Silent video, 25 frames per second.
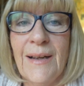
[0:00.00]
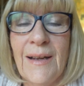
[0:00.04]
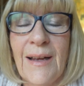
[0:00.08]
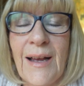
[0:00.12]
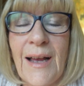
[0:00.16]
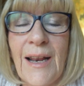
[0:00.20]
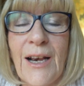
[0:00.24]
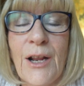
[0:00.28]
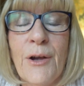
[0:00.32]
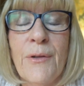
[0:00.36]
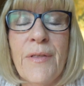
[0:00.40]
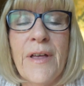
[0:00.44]

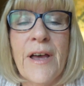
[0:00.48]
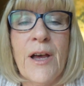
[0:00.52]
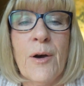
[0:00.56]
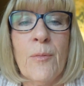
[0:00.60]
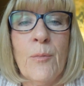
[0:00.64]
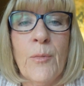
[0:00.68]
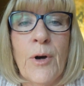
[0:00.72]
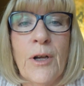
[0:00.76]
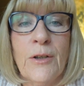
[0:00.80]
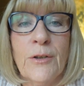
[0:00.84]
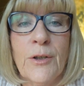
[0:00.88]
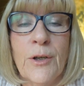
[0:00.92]
Hello there and
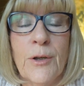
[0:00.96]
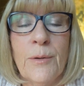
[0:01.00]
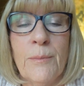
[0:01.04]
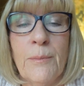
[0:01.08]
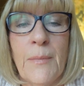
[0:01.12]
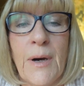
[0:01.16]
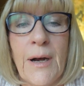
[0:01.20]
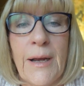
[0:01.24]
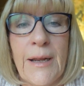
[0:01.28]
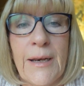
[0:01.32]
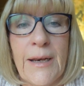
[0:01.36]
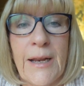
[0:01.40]
welcome.
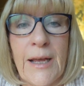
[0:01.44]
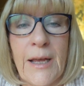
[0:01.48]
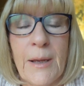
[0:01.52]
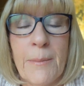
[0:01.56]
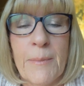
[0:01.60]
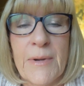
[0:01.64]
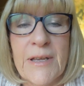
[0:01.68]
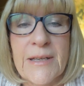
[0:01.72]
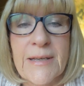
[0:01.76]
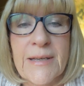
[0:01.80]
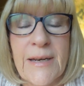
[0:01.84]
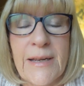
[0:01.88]
My name
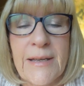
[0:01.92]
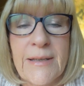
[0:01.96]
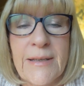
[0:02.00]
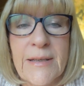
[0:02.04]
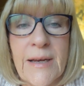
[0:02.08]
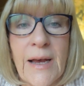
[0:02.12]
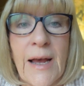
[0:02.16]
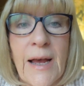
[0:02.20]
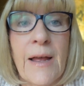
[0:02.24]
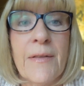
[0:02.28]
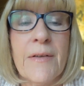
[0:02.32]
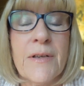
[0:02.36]
is Linda
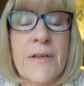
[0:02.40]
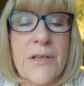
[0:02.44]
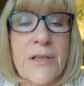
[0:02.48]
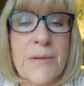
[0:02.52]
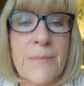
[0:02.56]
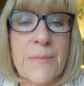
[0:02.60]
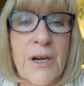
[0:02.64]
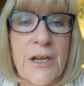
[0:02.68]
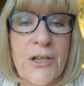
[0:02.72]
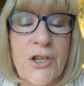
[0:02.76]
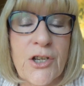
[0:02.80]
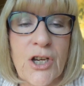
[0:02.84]
and this is
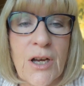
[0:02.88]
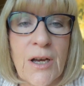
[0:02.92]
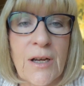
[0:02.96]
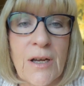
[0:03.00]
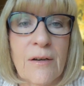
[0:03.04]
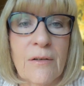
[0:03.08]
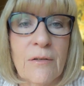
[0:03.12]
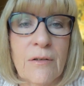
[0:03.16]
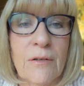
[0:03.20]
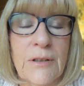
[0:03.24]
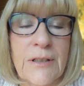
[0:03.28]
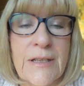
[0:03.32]
my
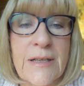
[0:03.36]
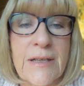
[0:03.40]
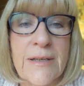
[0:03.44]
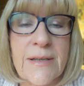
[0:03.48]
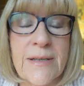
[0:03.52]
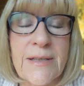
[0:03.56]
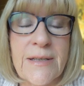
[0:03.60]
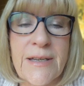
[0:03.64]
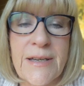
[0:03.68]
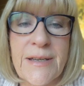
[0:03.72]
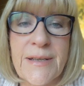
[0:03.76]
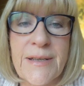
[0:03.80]
channel Linda
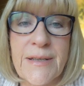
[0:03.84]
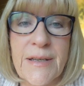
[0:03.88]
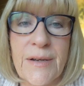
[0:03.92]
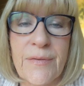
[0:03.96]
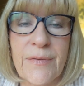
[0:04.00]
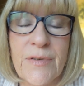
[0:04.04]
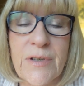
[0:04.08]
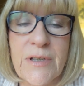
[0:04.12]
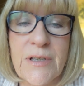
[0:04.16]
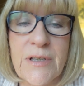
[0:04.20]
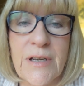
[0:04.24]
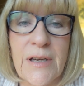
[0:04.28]

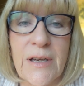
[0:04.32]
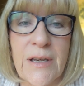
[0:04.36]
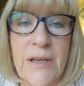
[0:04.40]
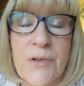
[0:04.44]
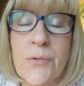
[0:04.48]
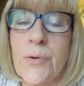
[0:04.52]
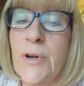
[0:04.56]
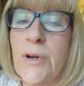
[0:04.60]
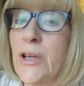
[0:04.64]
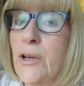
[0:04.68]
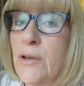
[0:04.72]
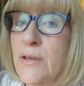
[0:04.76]
T70. It's
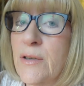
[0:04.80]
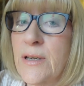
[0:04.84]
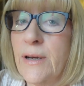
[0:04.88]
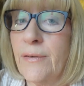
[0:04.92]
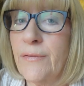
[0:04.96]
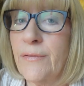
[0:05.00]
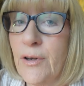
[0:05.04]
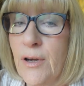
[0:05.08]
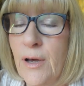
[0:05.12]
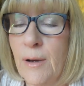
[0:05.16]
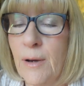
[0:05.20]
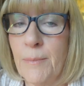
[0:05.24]
really good to have your
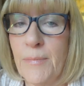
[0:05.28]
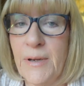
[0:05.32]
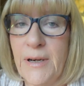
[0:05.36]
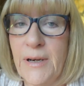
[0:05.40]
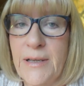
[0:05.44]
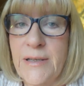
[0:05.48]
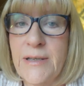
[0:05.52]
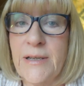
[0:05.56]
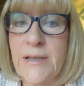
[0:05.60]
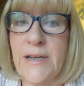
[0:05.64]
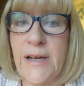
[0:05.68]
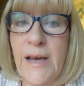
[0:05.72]
company
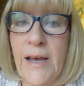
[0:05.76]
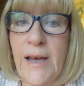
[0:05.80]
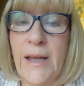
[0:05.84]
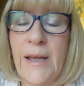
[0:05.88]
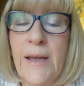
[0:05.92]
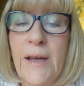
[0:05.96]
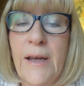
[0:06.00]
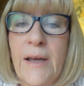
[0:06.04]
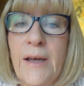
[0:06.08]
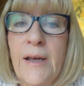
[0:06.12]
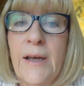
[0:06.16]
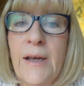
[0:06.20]
today.
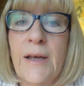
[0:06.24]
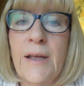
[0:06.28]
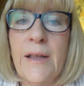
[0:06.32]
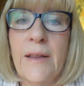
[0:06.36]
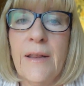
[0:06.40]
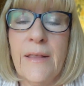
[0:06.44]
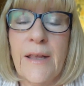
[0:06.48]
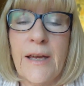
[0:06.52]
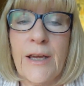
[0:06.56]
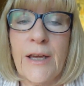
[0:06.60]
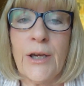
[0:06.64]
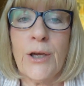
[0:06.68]

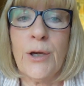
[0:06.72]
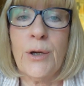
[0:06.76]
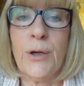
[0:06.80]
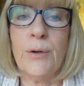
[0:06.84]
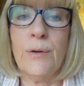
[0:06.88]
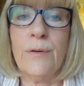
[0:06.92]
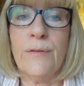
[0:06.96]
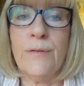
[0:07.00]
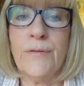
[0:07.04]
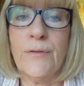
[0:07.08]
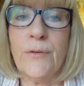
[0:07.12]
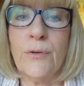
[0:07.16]
Thank you
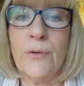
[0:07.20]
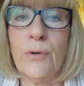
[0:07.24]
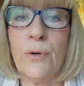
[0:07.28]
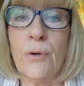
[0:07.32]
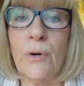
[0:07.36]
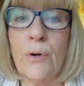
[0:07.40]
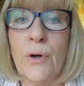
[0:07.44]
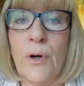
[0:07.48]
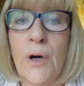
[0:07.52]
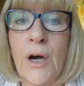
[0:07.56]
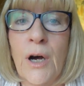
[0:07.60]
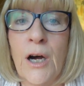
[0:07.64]

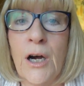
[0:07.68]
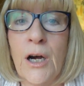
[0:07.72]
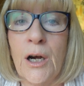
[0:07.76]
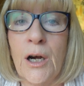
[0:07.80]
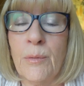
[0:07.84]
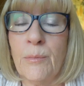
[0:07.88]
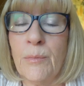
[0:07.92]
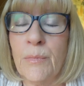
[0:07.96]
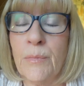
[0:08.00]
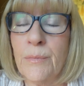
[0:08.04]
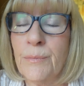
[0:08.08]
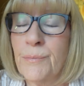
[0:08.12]
for
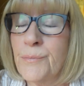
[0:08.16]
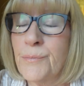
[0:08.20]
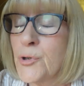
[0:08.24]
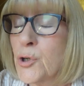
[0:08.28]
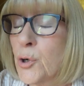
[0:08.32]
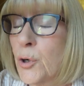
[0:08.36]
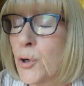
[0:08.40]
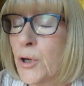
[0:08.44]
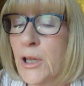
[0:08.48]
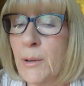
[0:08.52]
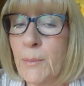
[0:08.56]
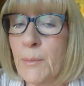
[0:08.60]

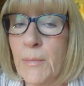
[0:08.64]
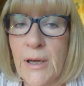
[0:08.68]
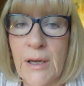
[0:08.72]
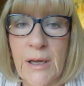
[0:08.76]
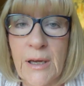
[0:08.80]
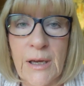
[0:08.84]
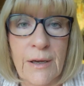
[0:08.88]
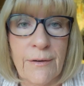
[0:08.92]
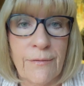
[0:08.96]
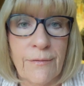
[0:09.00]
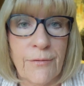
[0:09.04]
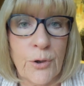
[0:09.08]
joining me
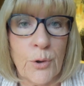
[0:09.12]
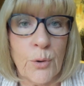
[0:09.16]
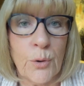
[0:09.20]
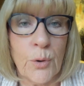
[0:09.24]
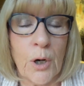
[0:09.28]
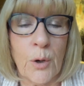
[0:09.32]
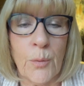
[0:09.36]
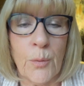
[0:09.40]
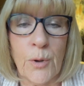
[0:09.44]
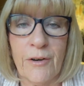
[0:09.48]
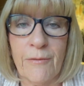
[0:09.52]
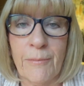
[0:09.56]
if you are
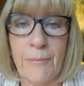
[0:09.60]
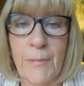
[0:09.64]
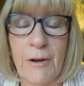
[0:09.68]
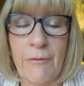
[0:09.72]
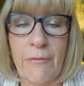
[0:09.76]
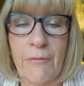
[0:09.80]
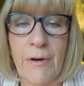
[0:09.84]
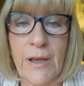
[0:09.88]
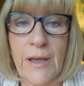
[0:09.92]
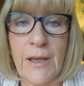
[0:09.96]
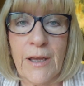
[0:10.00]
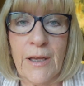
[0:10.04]
one of my
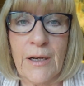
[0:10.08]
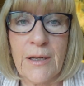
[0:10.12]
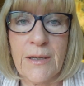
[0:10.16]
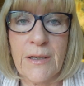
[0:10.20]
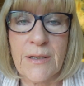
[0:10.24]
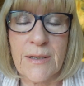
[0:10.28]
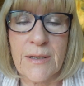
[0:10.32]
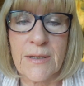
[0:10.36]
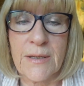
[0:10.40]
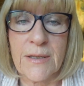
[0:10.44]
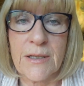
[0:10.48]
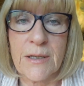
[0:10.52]
regulars
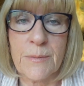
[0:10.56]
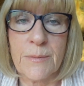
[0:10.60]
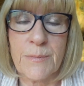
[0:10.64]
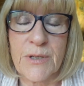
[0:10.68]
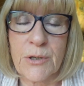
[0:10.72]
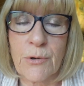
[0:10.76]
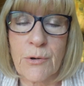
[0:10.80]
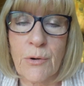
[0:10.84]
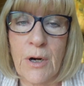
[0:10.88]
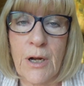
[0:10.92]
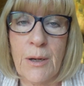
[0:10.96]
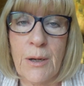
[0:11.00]
and
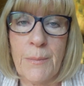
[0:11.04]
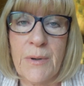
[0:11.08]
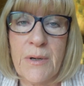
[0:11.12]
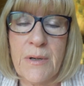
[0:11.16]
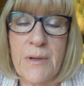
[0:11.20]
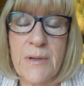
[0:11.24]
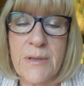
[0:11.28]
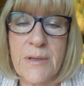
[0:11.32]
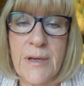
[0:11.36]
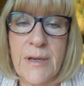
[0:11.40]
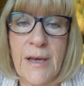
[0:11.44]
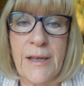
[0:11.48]

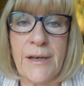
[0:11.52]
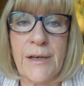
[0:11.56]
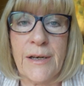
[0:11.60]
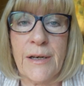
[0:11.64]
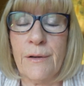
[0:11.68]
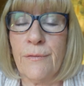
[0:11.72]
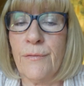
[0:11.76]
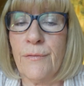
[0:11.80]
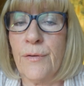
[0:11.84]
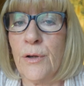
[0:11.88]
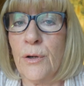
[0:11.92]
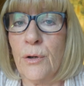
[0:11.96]
subscribers, and
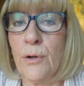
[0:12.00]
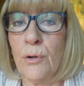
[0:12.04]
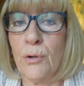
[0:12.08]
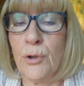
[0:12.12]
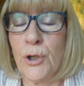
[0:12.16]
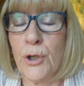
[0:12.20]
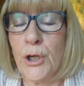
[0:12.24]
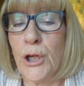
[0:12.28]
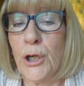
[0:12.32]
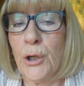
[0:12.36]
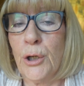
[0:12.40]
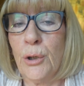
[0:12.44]
if you're
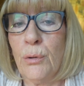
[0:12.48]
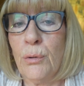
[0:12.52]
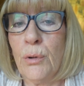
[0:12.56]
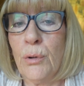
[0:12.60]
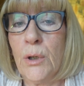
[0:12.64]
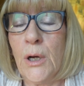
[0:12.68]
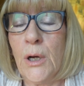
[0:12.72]
new,